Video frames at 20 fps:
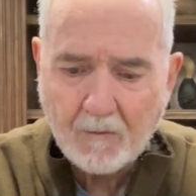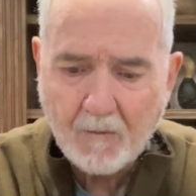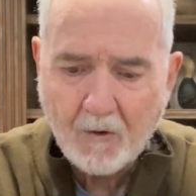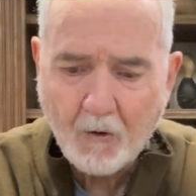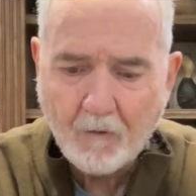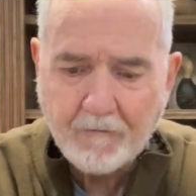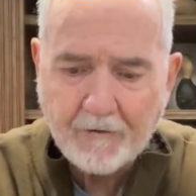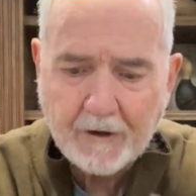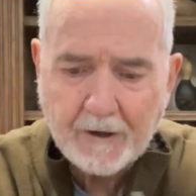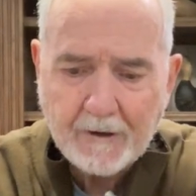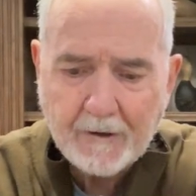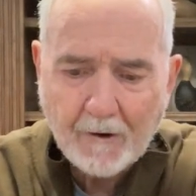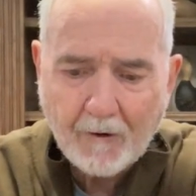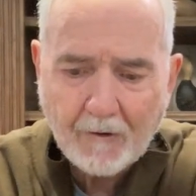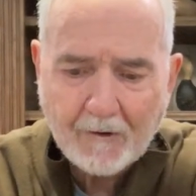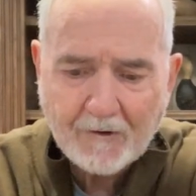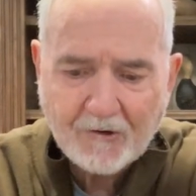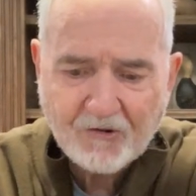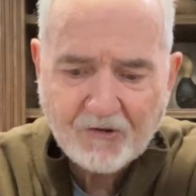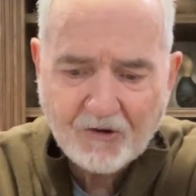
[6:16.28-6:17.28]
over here
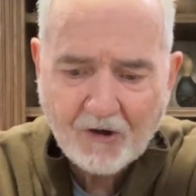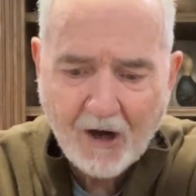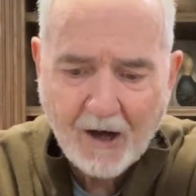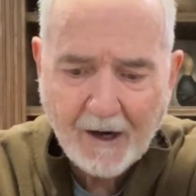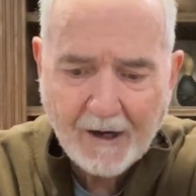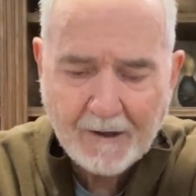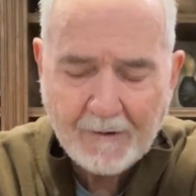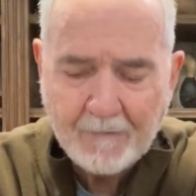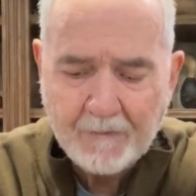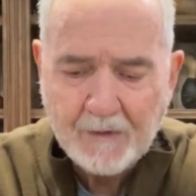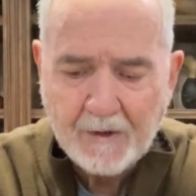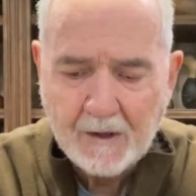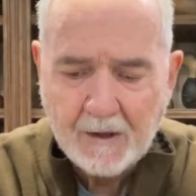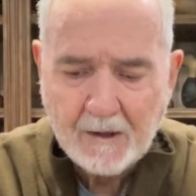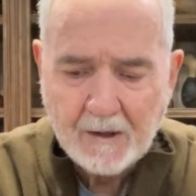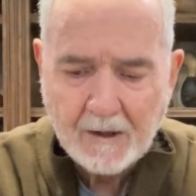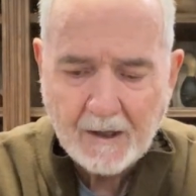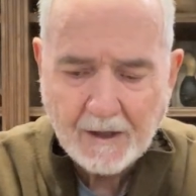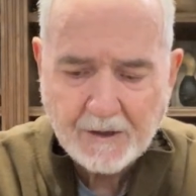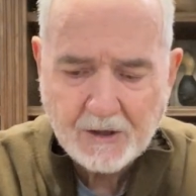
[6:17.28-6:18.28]
on the side.
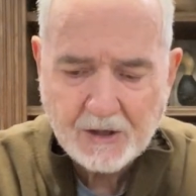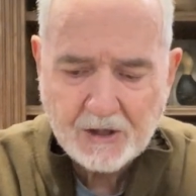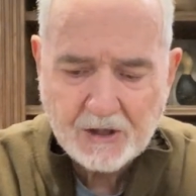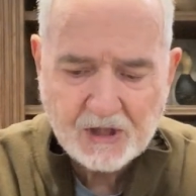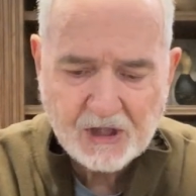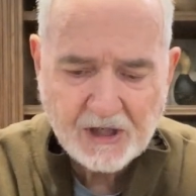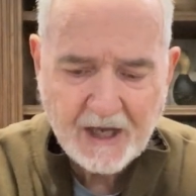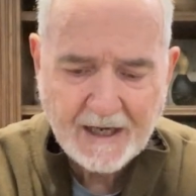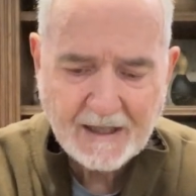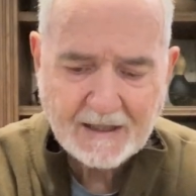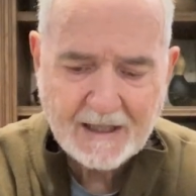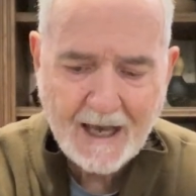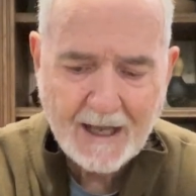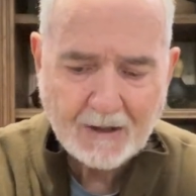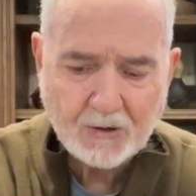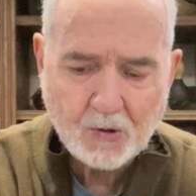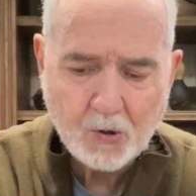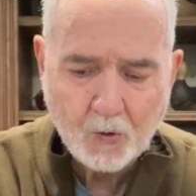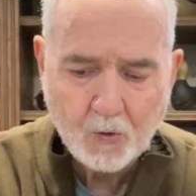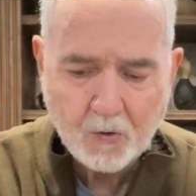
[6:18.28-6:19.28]
And you just take
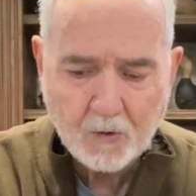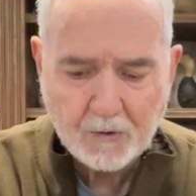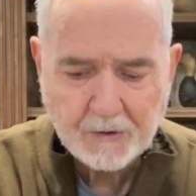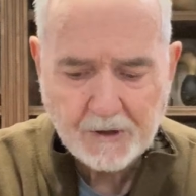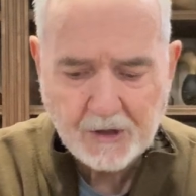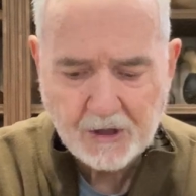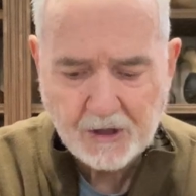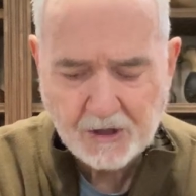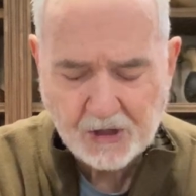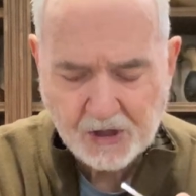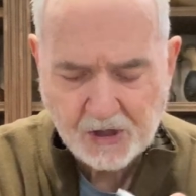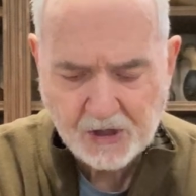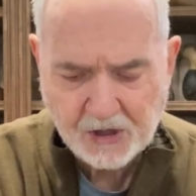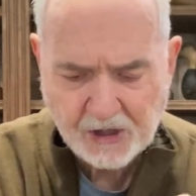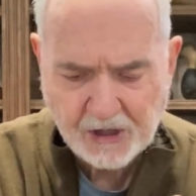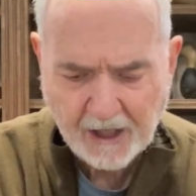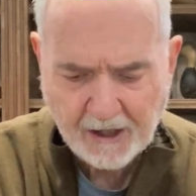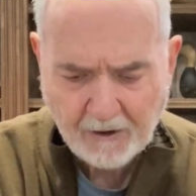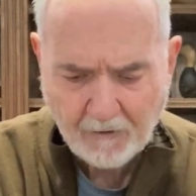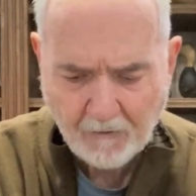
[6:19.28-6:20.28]
that tool and you just
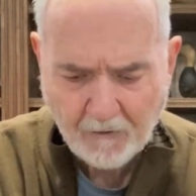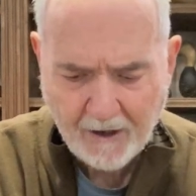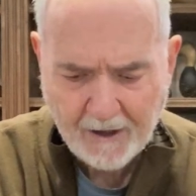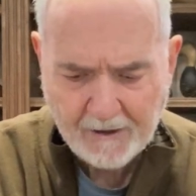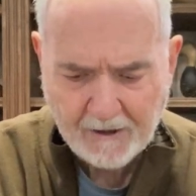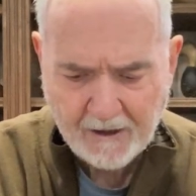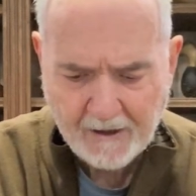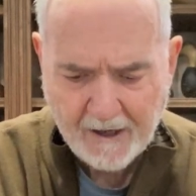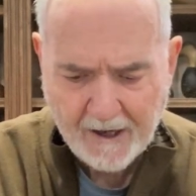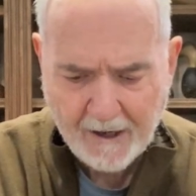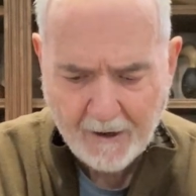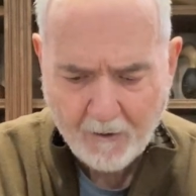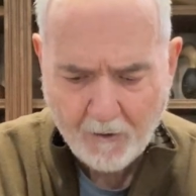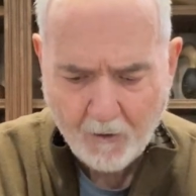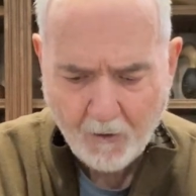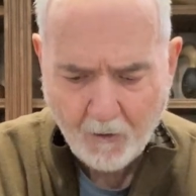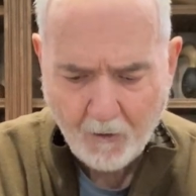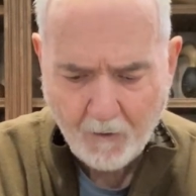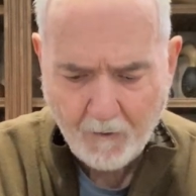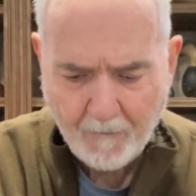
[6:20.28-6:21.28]
stick it right in that
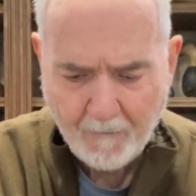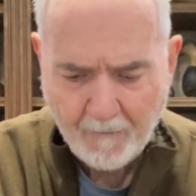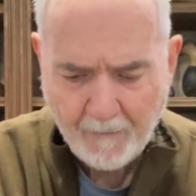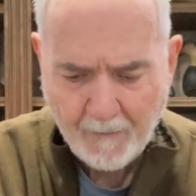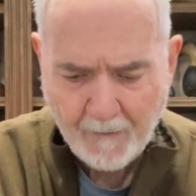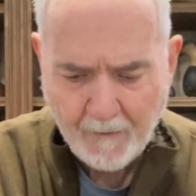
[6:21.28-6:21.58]
hole,